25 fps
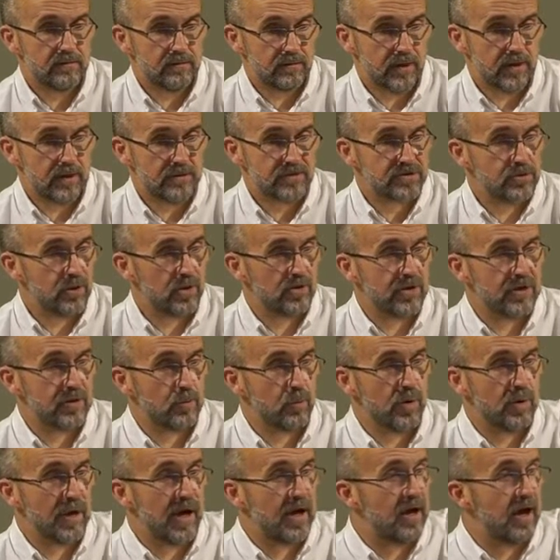Right? It's not
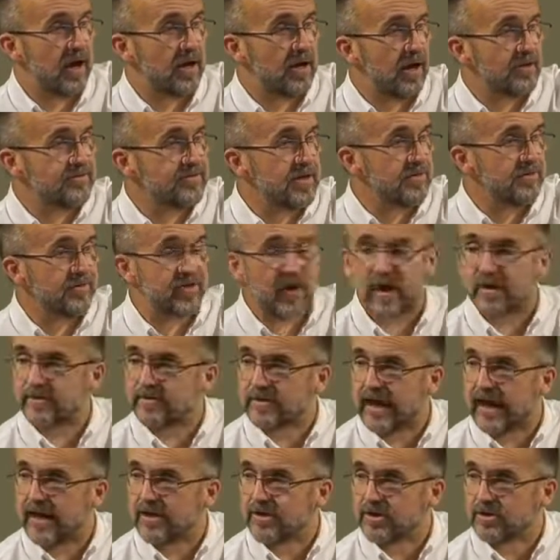like, well, I did
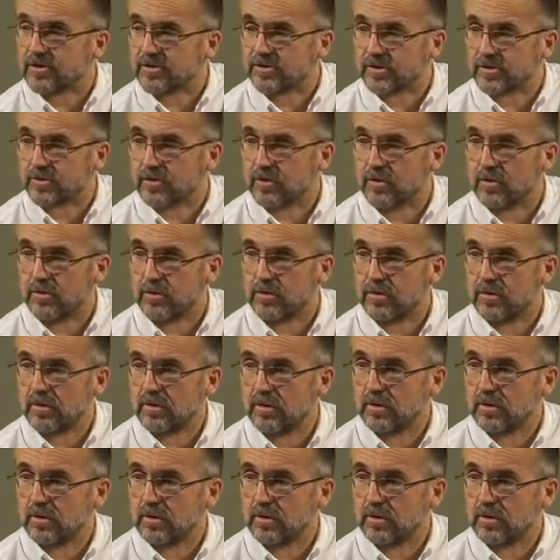that 10 years ago,